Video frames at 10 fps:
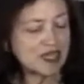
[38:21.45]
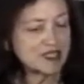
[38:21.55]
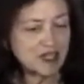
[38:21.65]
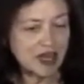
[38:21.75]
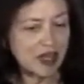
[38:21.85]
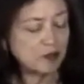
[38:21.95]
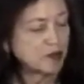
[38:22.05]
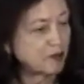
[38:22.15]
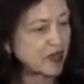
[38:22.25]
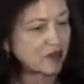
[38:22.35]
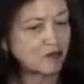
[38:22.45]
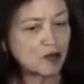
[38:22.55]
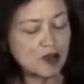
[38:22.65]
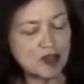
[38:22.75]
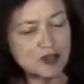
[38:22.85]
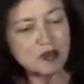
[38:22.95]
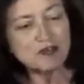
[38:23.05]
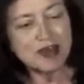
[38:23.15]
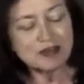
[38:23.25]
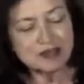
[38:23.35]
I started I helped him making phone calls. We
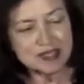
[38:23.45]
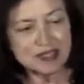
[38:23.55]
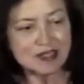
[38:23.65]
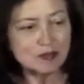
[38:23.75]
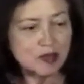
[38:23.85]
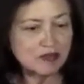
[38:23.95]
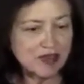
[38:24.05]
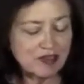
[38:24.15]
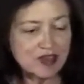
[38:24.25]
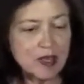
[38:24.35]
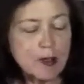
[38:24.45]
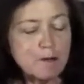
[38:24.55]
found Steve. We found.